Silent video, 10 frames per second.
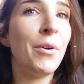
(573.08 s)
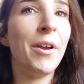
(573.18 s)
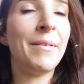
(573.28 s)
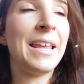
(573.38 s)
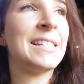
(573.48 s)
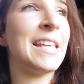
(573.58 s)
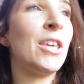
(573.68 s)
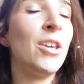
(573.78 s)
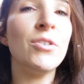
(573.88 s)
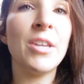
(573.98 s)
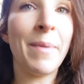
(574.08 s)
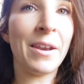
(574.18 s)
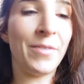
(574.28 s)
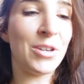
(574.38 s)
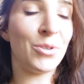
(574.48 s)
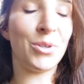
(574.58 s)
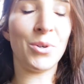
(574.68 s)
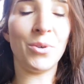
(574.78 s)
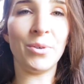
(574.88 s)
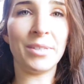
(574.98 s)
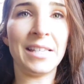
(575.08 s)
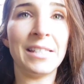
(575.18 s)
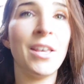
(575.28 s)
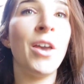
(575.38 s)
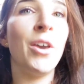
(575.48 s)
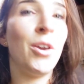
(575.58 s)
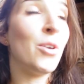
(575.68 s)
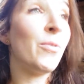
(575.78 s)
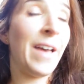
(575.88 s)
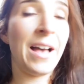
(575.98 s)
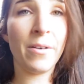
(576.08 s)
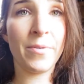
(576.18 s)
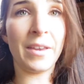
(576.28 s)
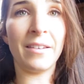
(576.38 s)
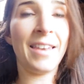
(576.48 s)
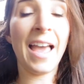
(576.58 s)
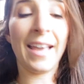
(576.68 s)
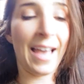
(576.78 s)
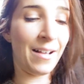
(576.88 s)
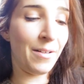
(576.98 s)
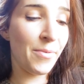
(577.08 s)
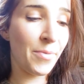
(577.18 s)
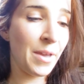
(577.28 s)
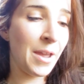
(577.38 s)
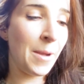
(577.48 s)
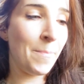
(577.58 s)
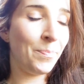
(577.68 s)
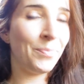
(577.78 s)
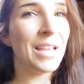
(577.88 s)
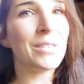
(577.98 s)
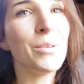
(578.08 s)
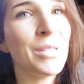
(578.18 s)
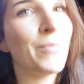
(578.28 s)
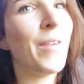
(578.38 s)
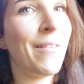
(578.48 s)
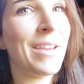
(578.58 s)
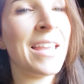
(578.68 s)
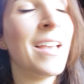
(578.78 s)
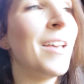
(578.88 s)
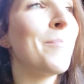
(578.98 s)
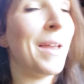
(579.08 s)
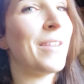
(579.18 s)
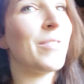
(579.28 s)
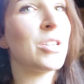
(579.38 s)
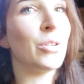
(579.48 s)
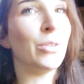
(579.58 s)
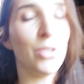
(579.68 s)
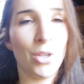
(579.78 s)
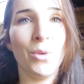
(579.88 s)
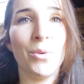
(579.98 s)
not only is it hugely beneficial to your horse's hoof health and leg health, it's also very beneficial to